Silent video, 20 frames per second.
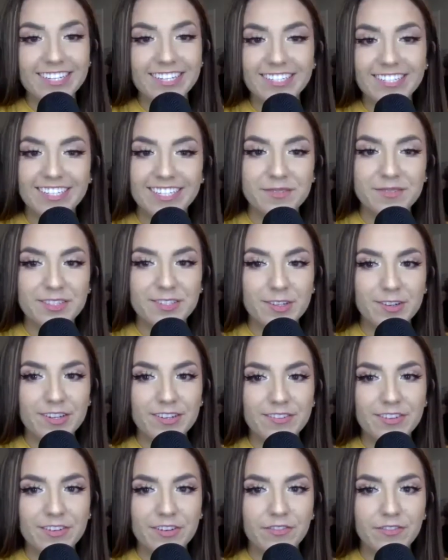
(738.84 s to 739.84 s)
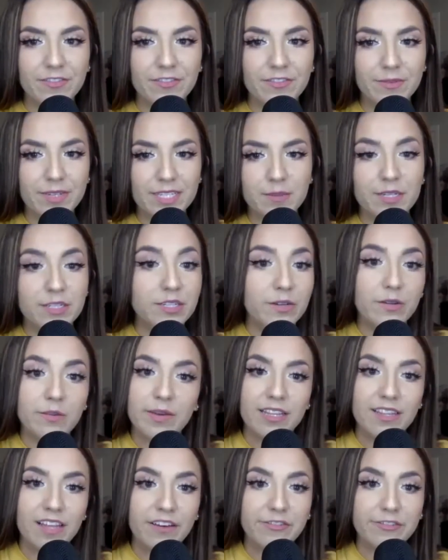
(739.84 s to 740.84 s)
has been so difficult for me, especially with my
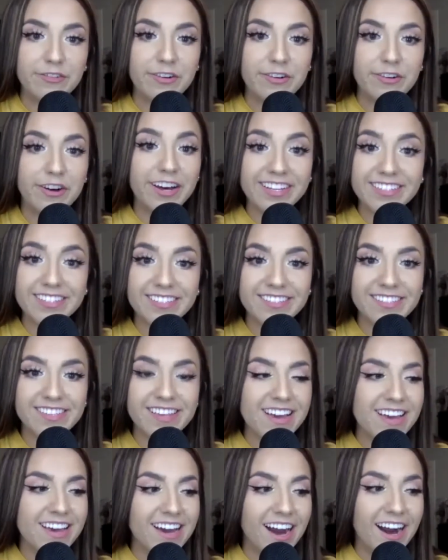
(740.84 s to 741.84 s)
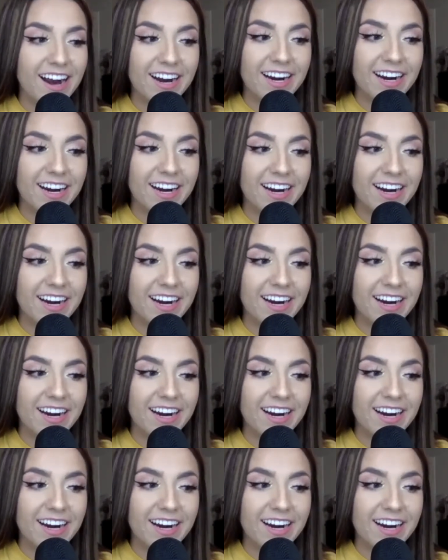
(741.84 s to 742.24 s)
loved ones. I